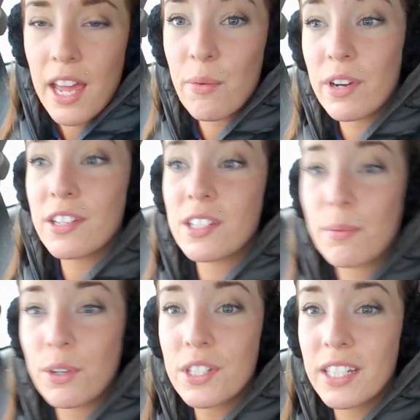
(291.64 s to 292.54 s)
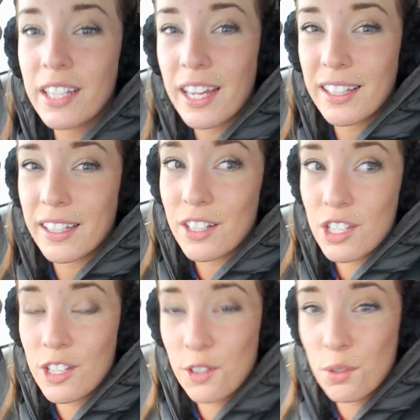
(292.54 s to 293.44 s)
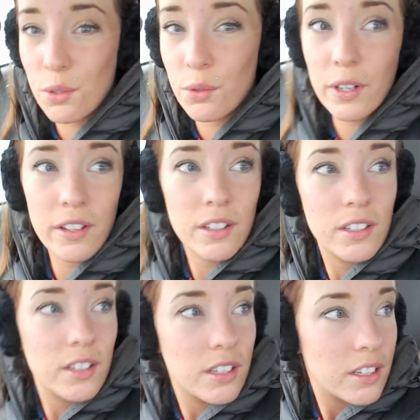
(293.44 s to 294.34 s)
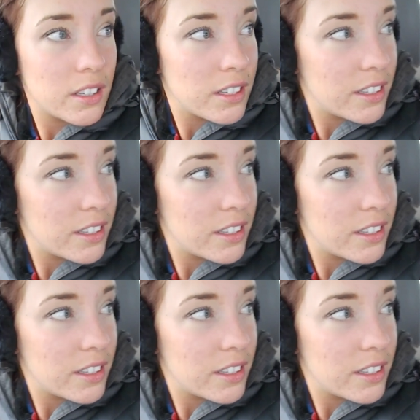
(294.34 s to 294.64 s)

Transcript: and we're supposed to get like two Where are you